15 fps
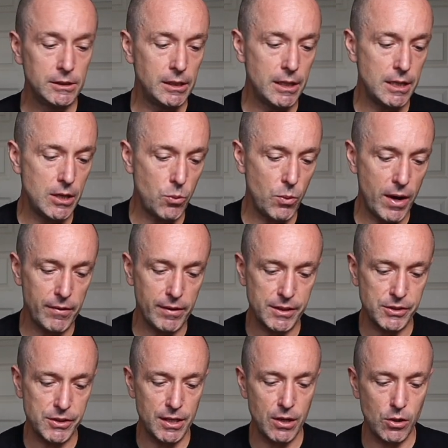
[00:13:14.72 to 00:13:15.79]

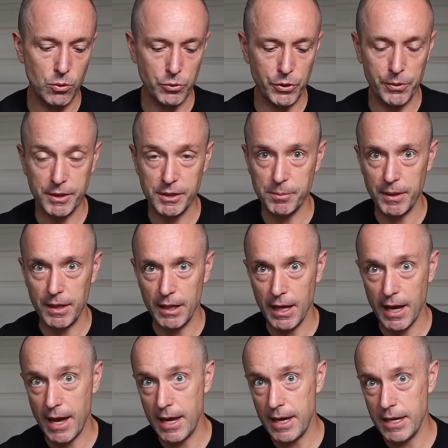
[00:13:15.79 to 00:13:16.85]
whereas the old
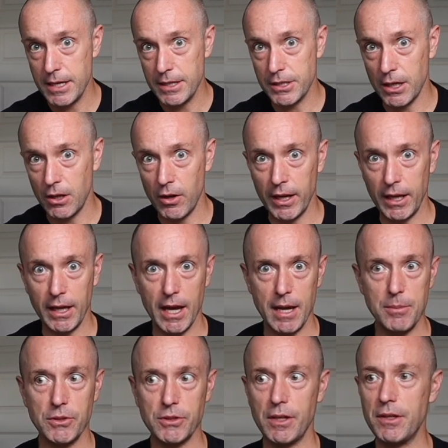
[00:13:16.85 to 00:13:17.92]
USB-A to Lightning
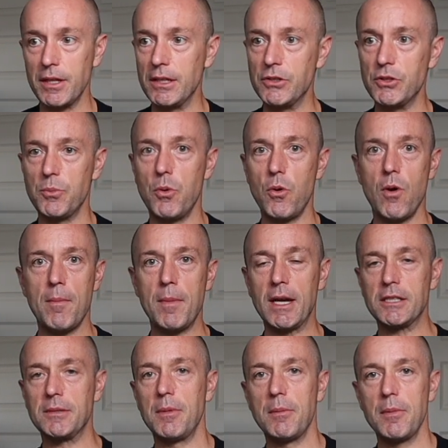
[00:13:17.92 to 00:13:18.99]
cables I think support a
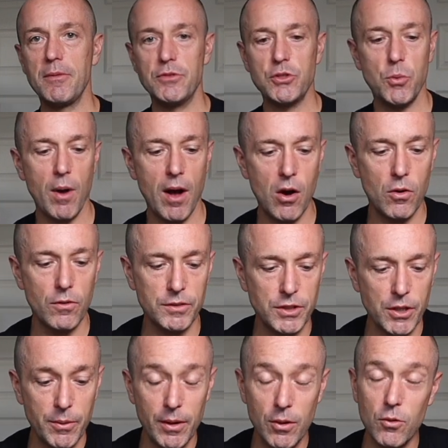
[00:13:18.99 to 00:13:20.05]
maximum of 12,
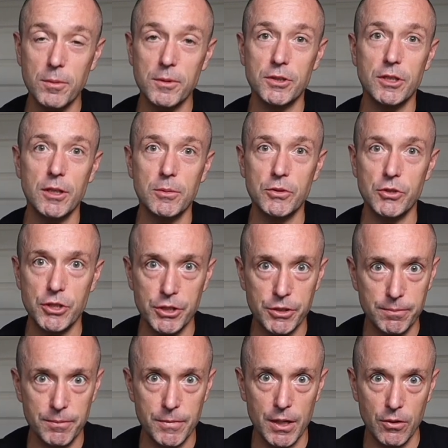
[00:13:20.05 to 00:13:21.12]
so it almost doubles
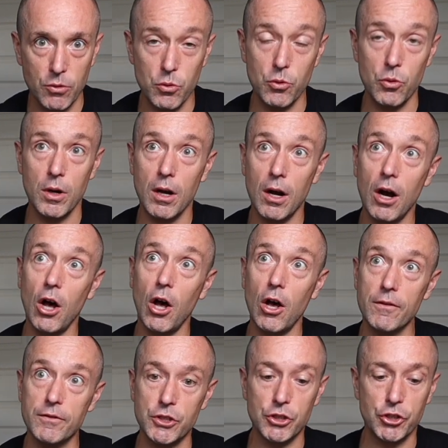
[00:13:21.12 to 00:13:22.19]
or
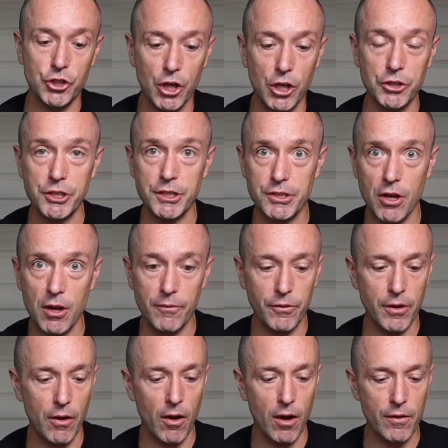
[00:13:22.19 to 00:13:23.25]
halves your charging time for
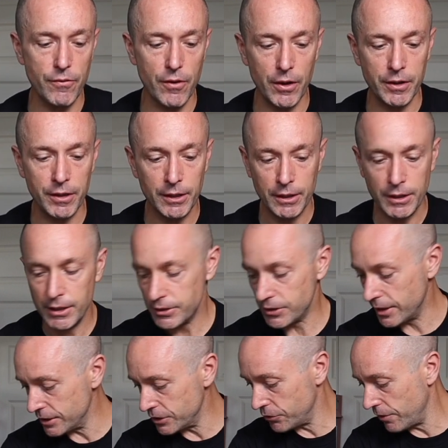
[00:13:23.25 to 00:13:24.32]
your iPhone. So
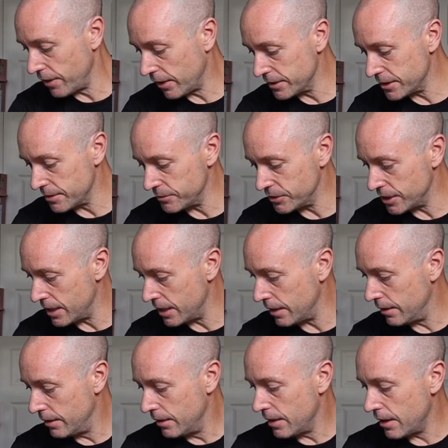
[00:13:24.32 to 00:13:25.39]
that's 3 items in,
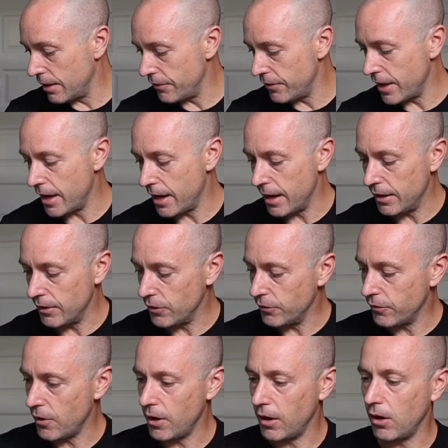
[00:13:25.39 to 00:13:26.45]
and then the
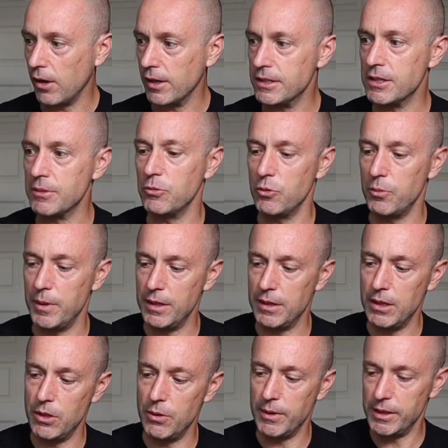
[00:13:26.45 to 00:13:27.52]
final item will be the